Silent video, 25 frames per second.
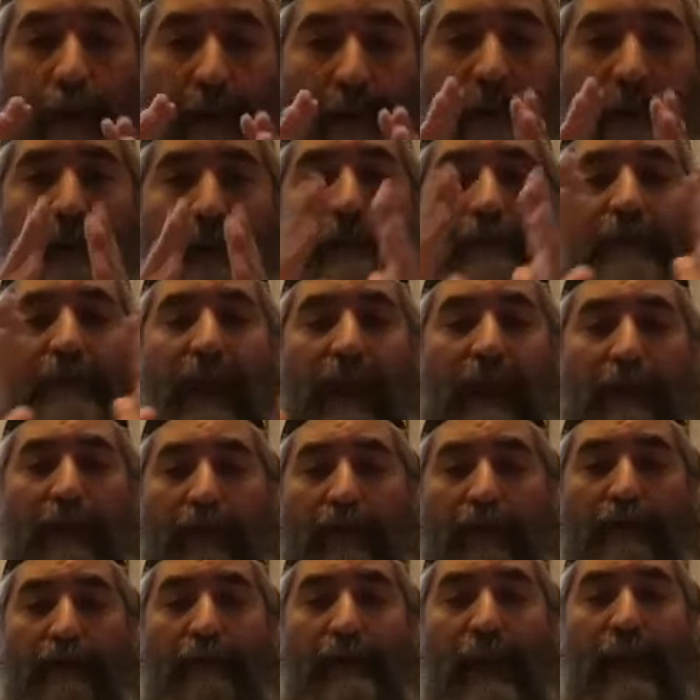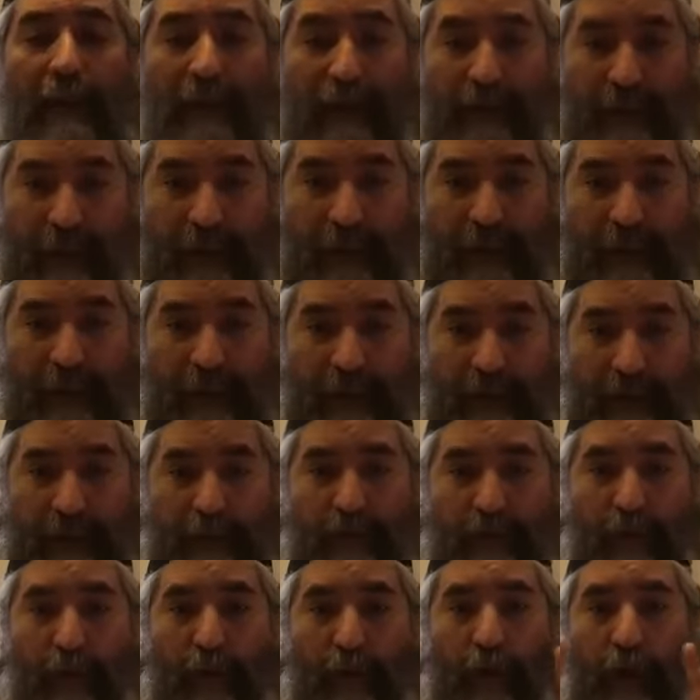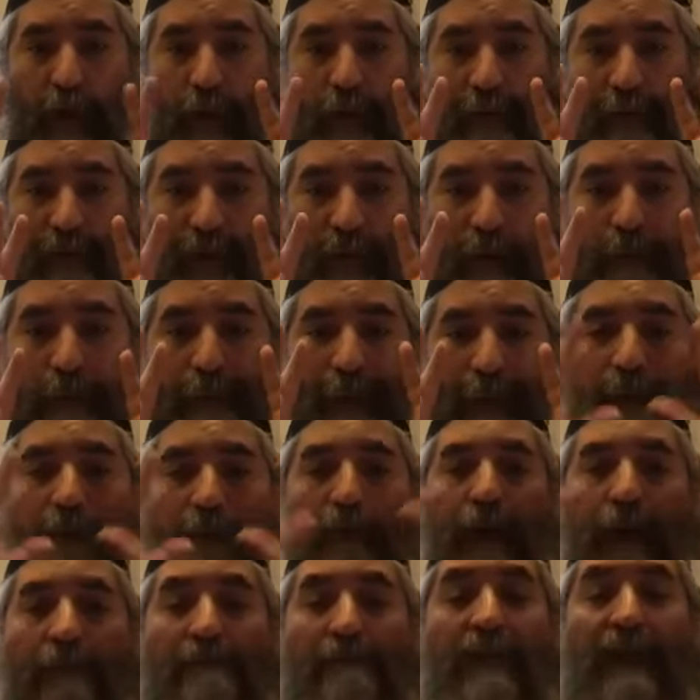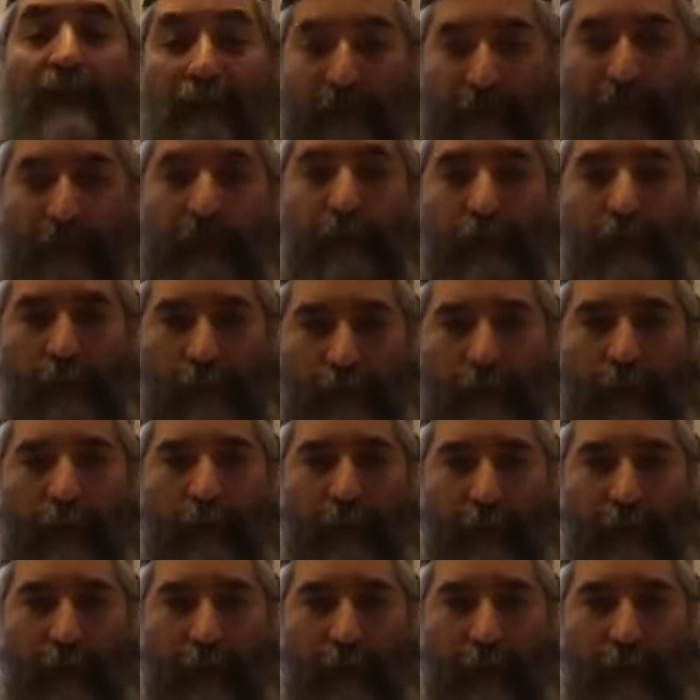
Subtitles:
on the entire creation. It's more of a panoramic view